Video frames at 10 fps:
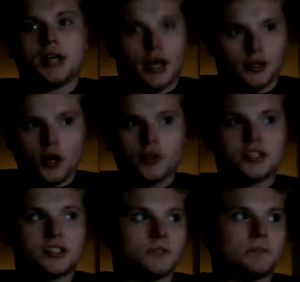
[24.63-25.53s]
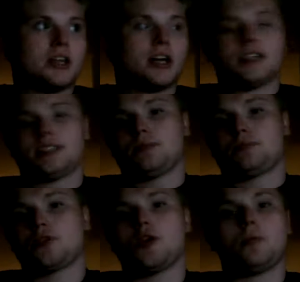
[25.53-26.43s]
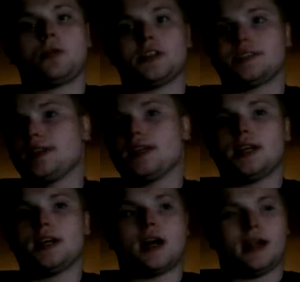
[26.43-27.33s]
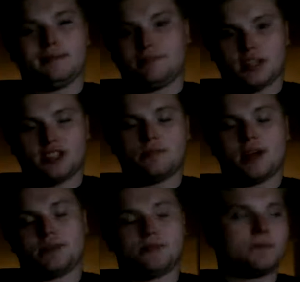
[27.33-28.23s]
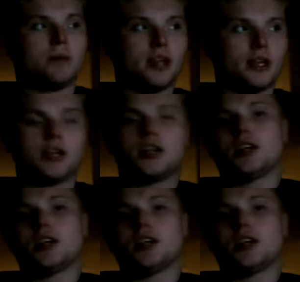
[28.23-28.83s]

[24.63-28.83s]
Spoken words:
I know this is because the probe Cassini, I did some bad spelling,